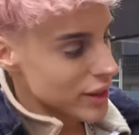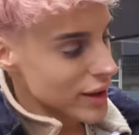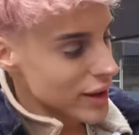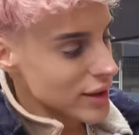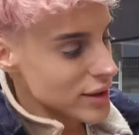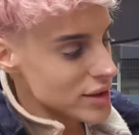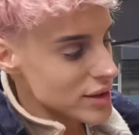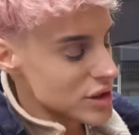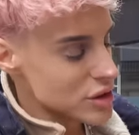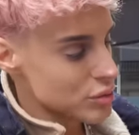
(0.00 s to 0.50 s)

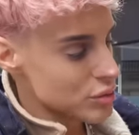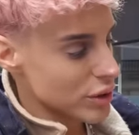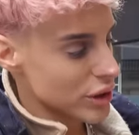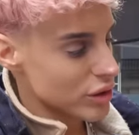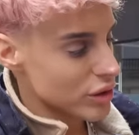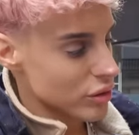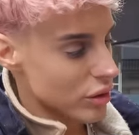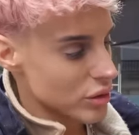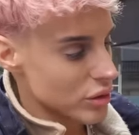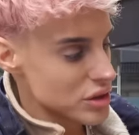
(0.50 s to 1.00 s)
think this is really
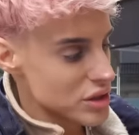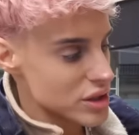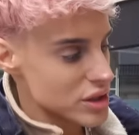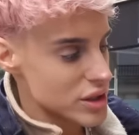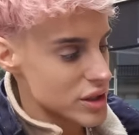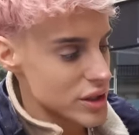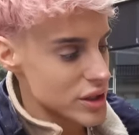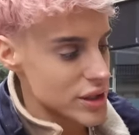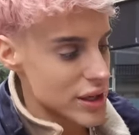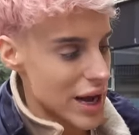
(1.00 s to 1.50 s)
gross,
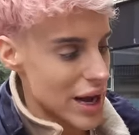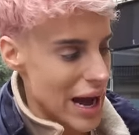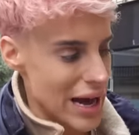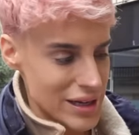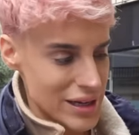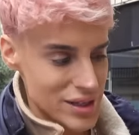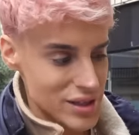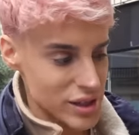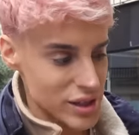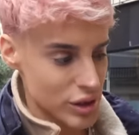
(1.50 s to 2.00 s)
the
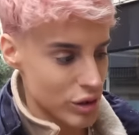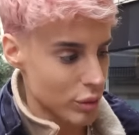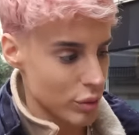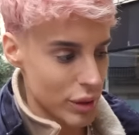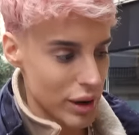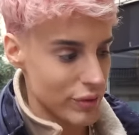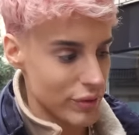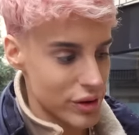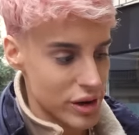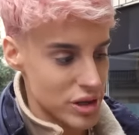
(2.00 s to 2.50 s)
icing or
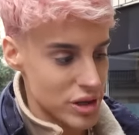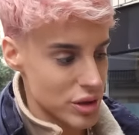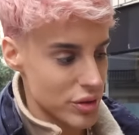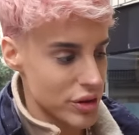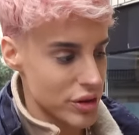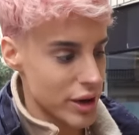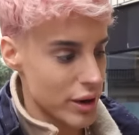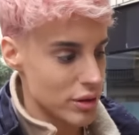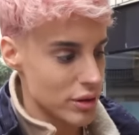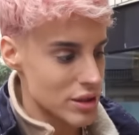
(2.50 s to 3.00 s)
whatever is on
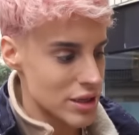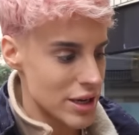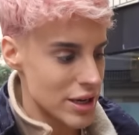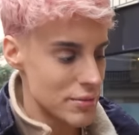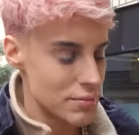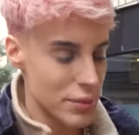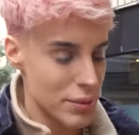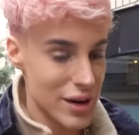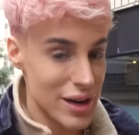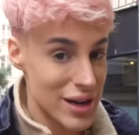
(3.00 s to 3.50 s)
the
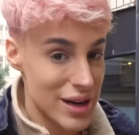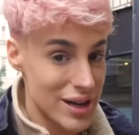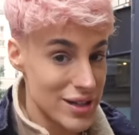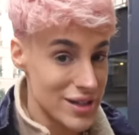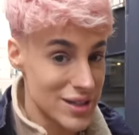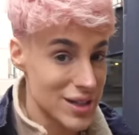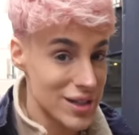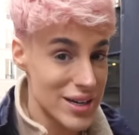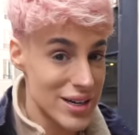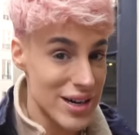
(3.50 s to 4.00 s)
outside, but it isn't.